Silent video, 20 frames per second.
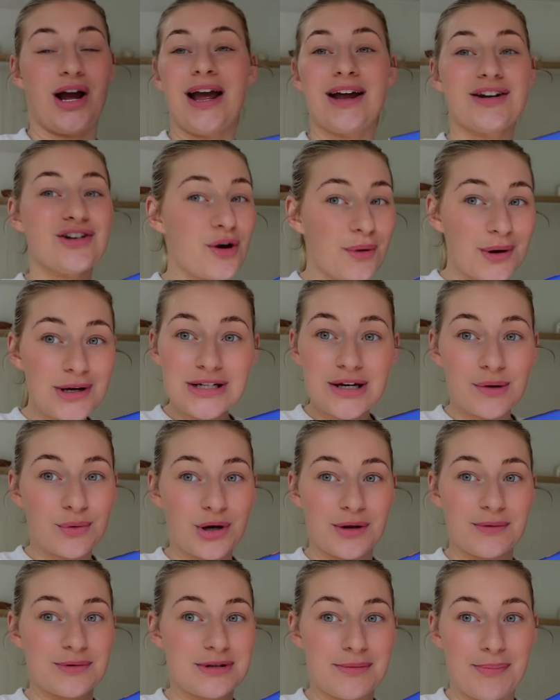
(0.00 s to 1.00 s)
I had no idea
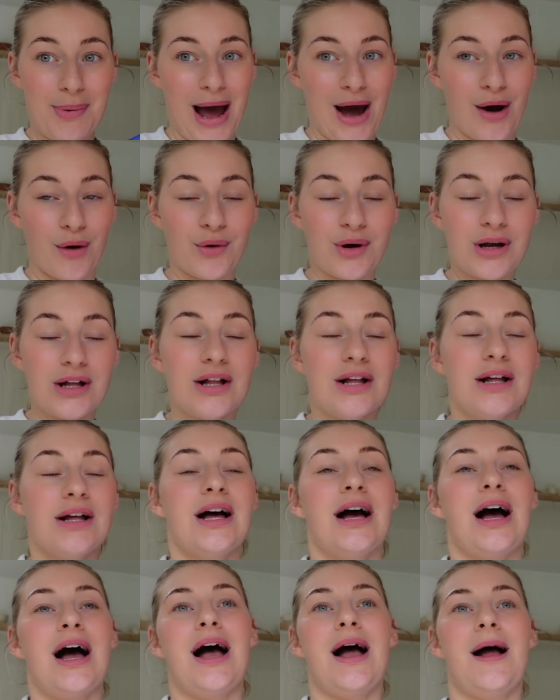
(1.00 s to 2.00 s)
what it was about.
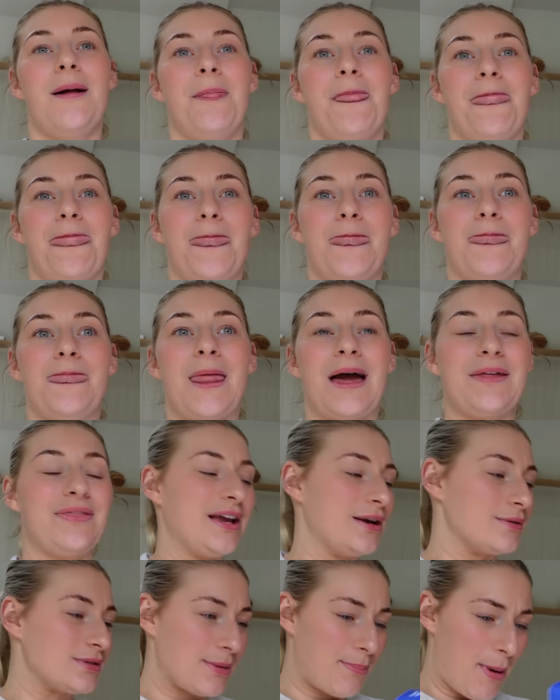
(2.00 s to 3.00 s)
I
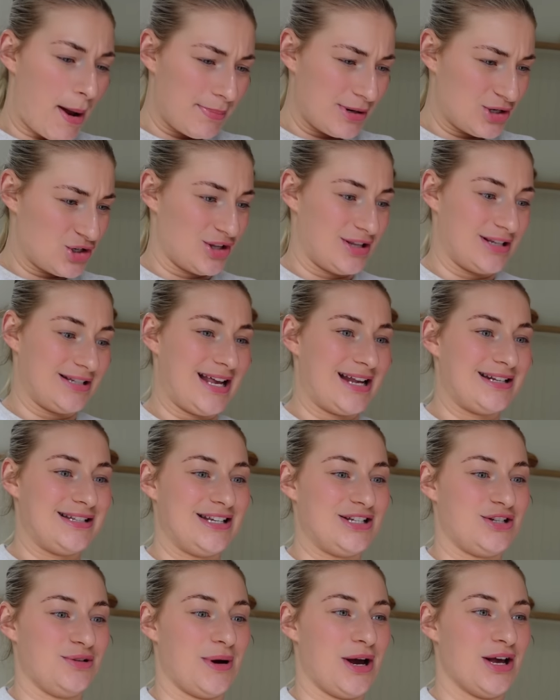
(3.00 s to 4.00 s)
think it was the publisher that
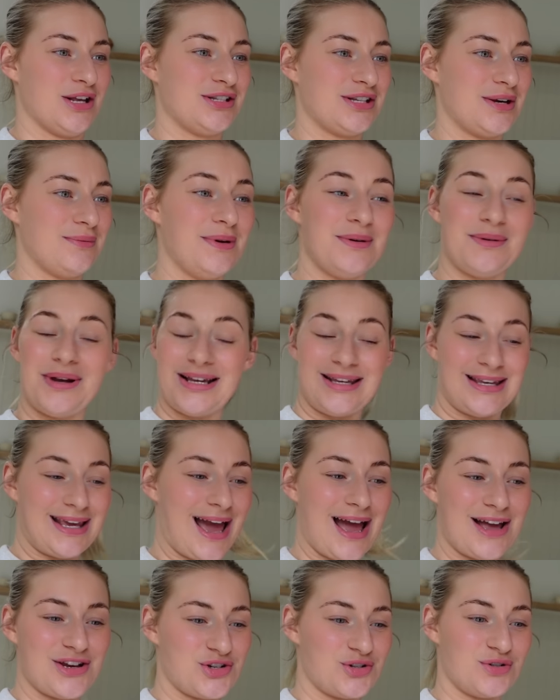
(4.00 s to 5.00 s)
sent it to us. And we were like,
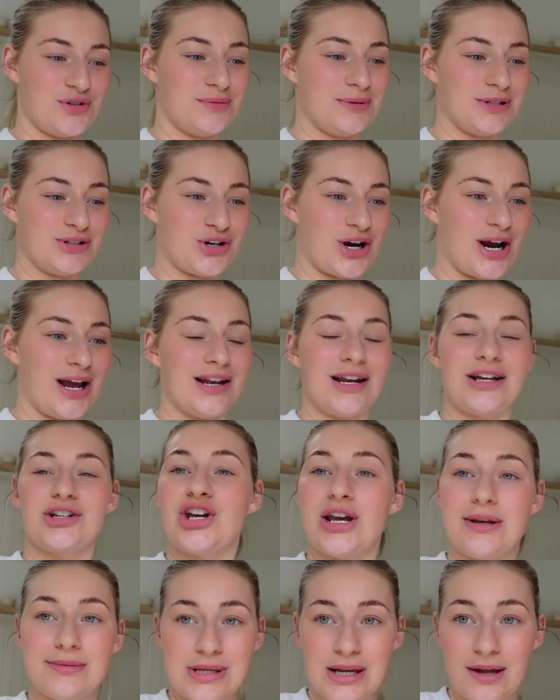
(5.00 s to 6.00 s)
yeah, sure, we'll try it. Like,
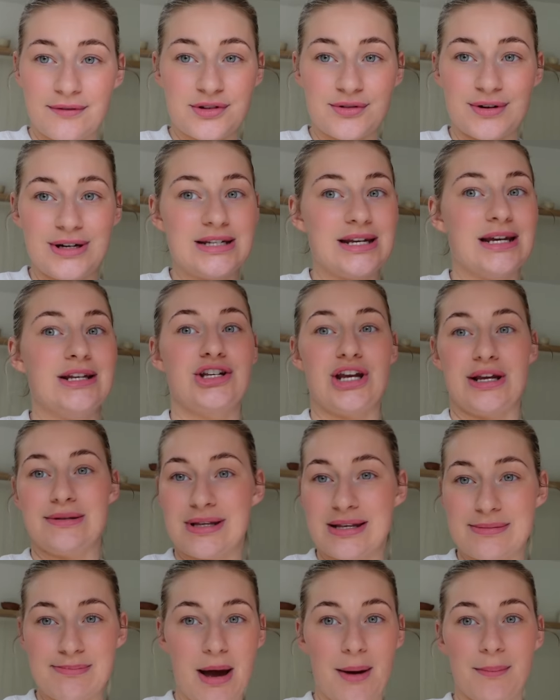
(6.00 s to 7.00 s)
James loves reading.
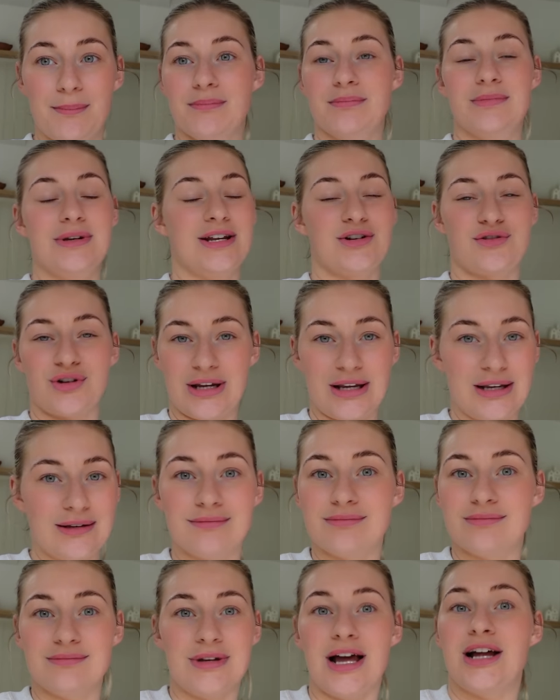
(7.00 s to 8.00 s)
James's mum
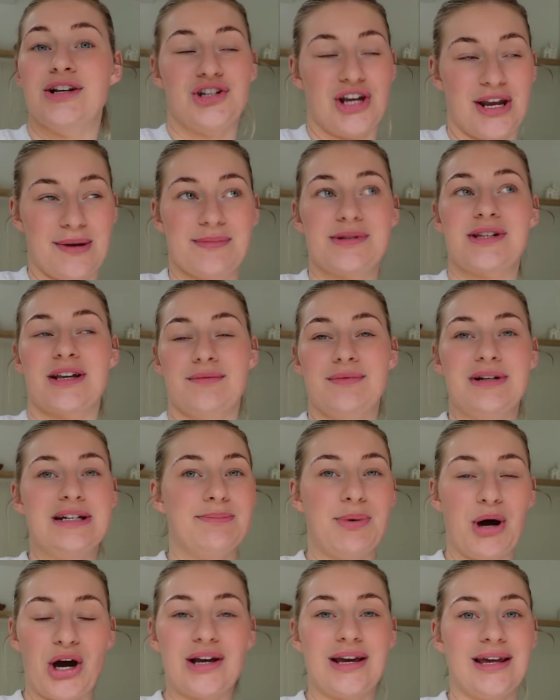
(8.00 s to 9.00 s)
literally, and James can read
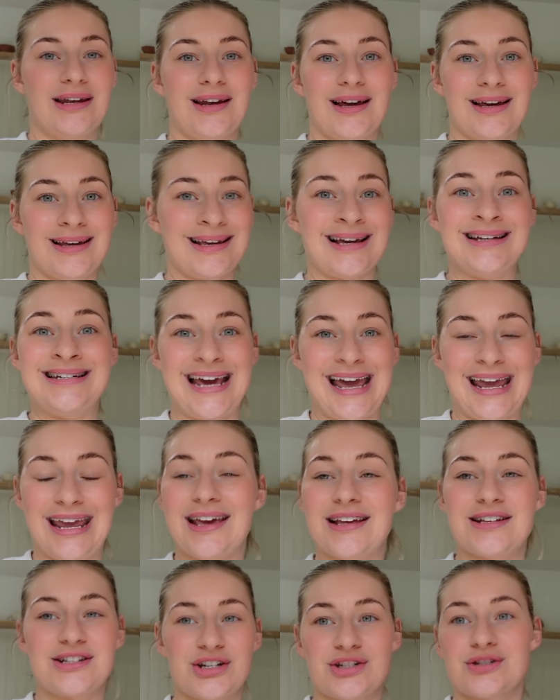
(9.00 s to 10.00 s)
a book in like a
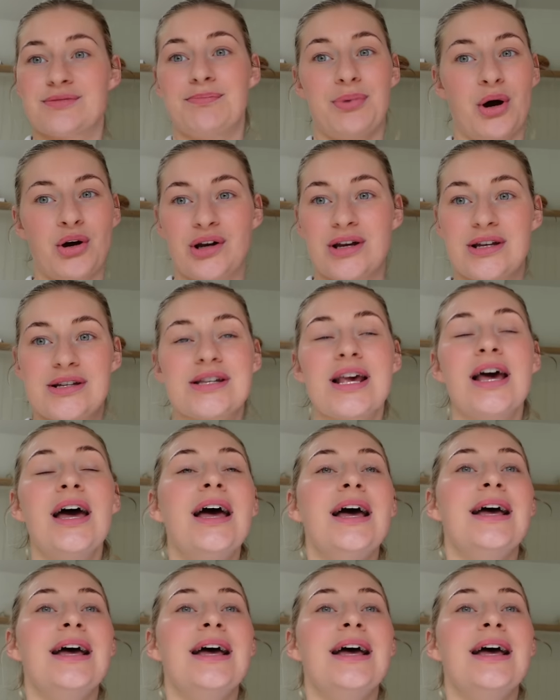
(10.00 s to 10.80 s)
day. It's just bonkers.